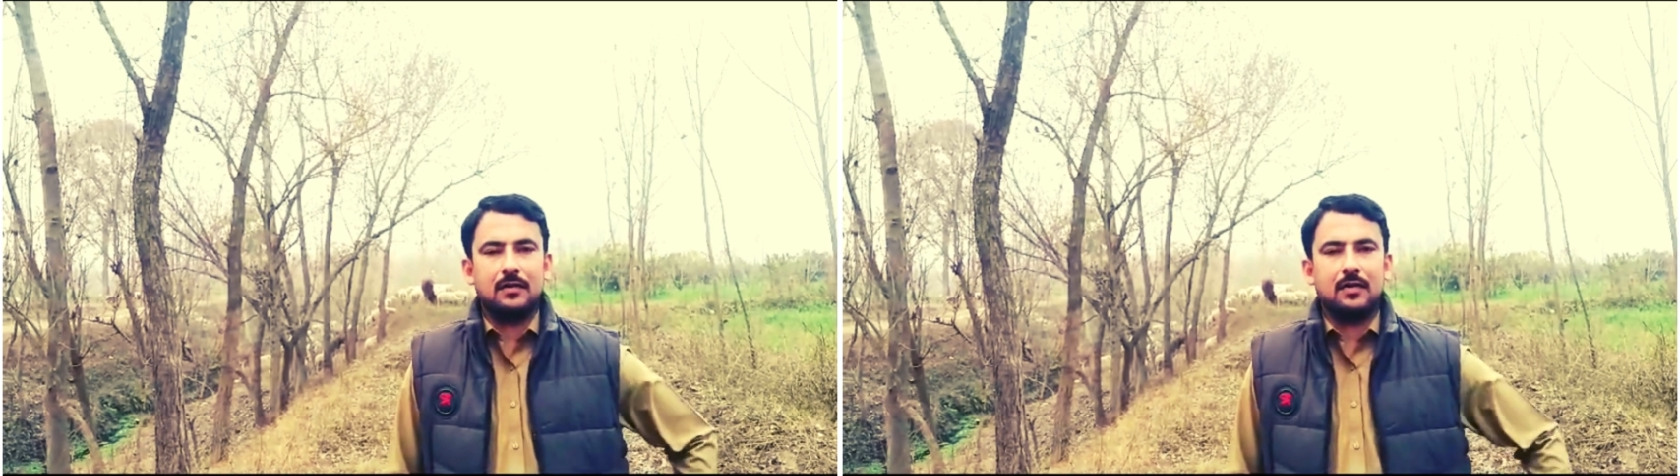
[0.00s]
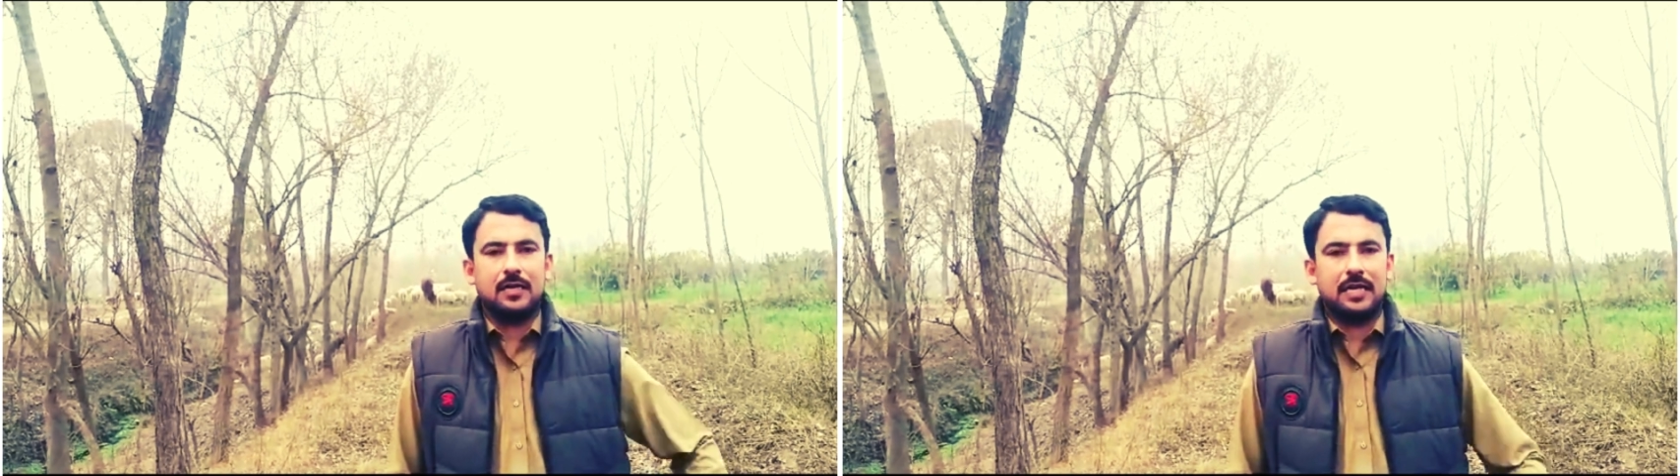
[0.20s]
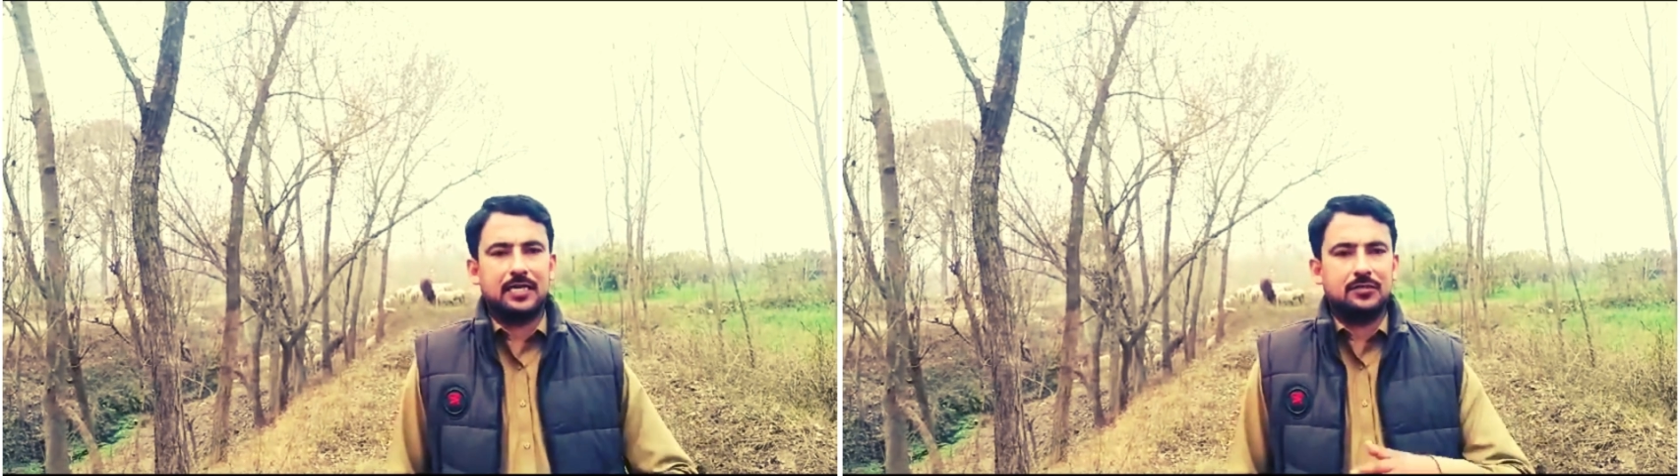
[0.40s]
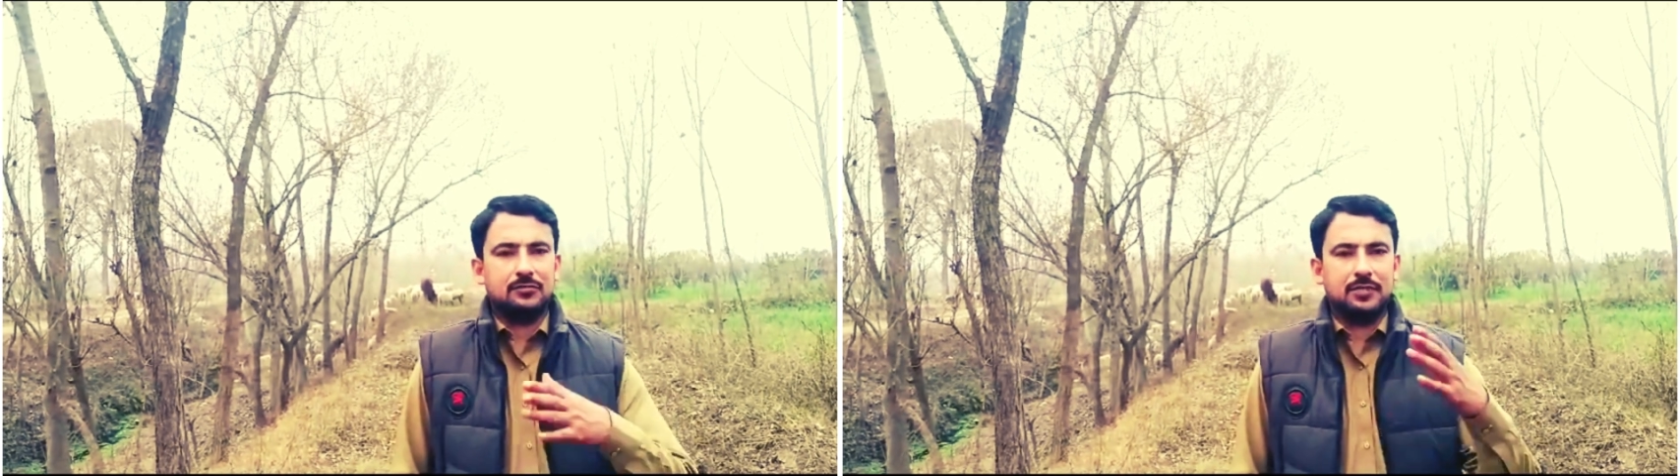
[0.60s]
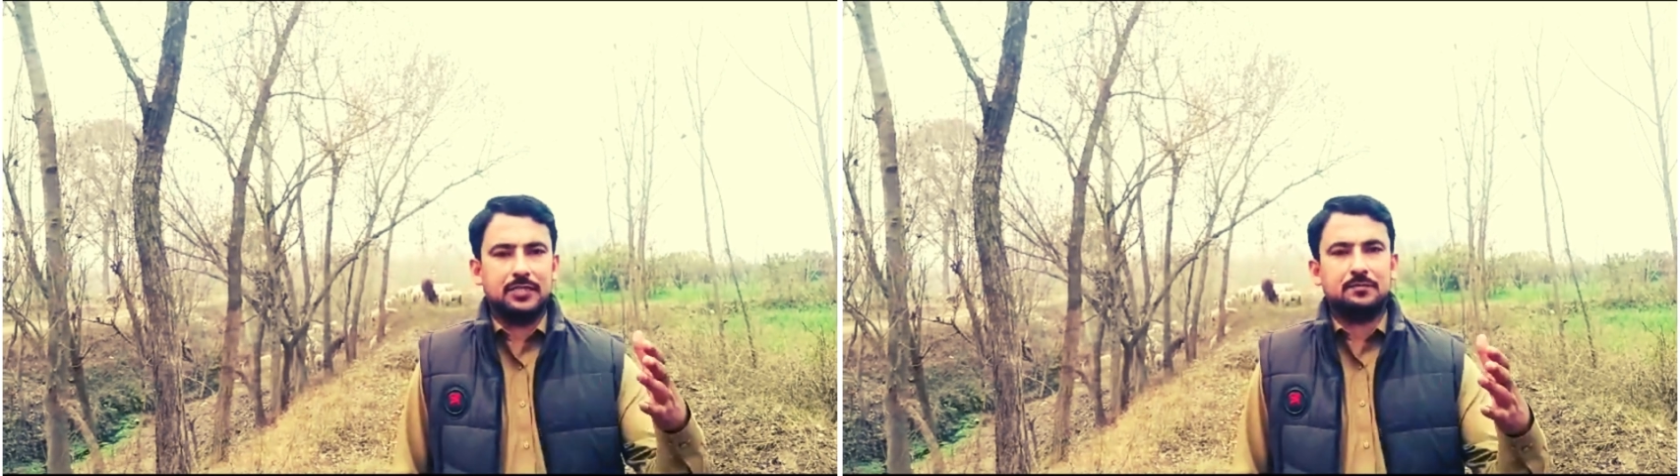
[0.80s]
relating to
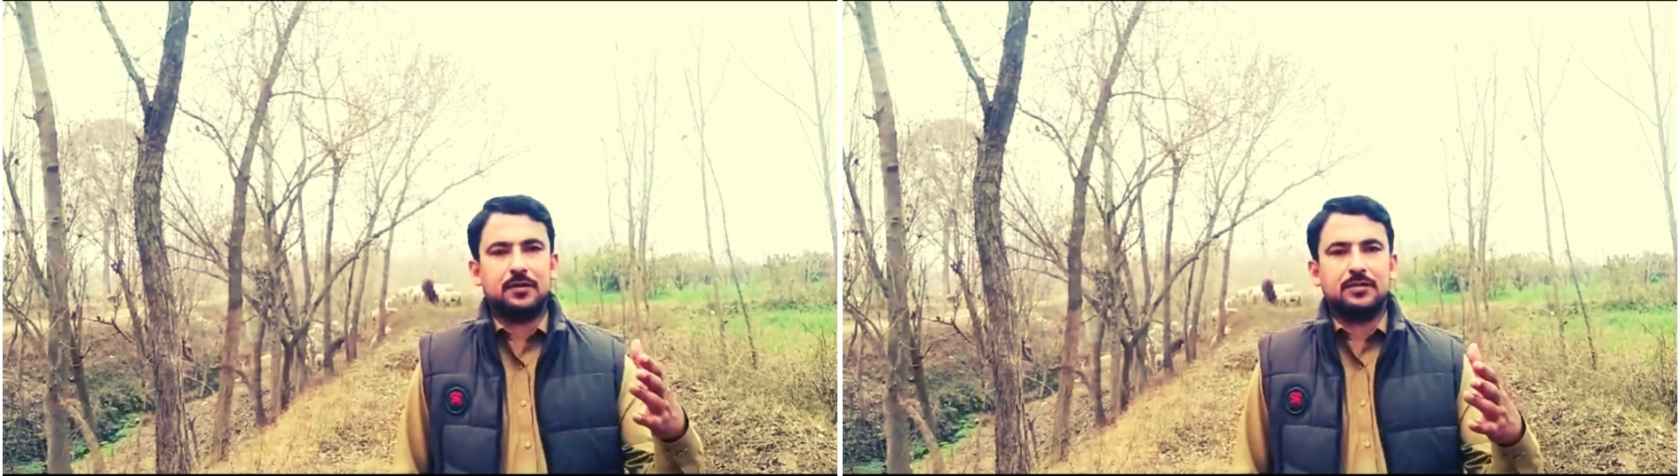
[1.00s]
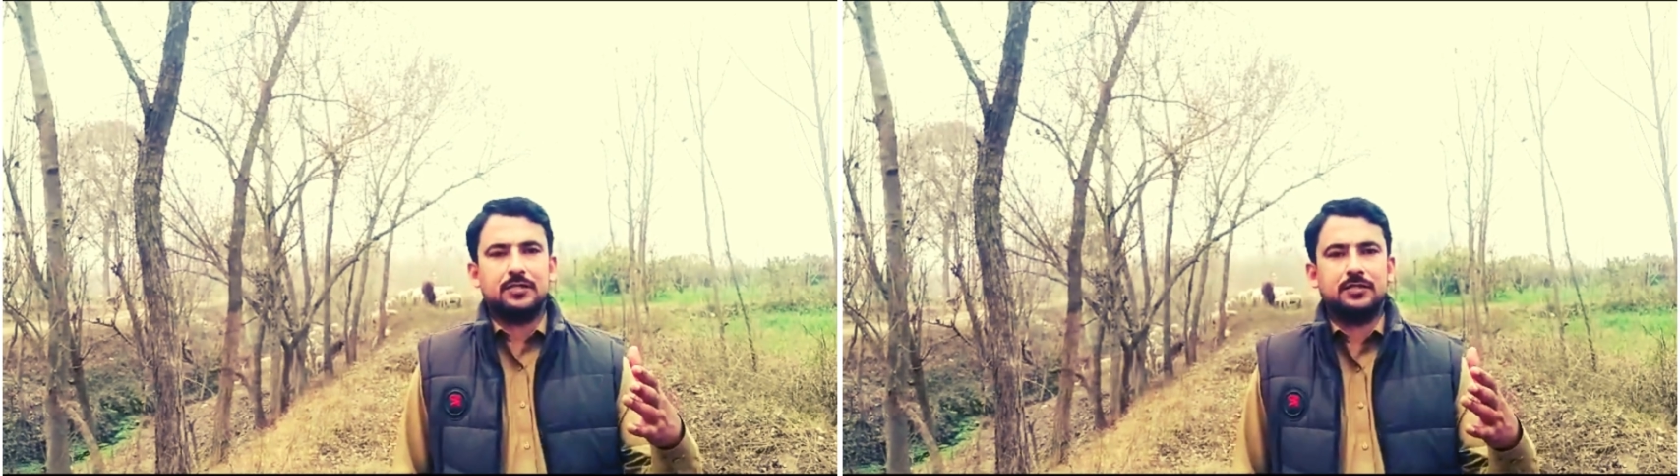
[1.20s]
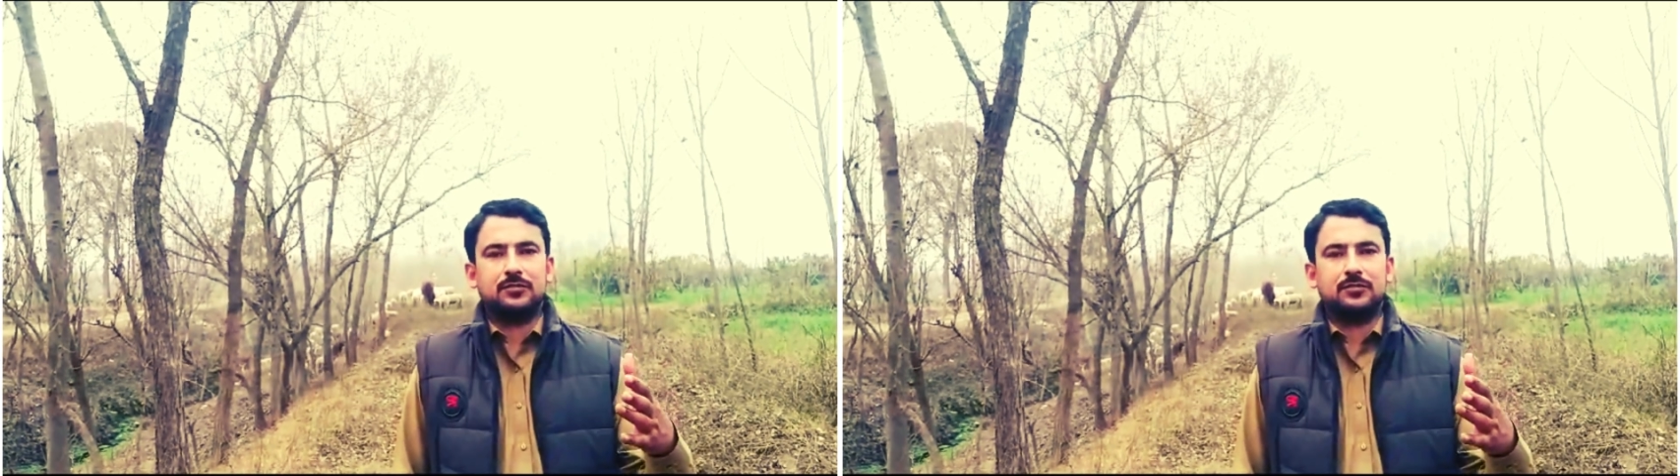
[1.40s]
this process,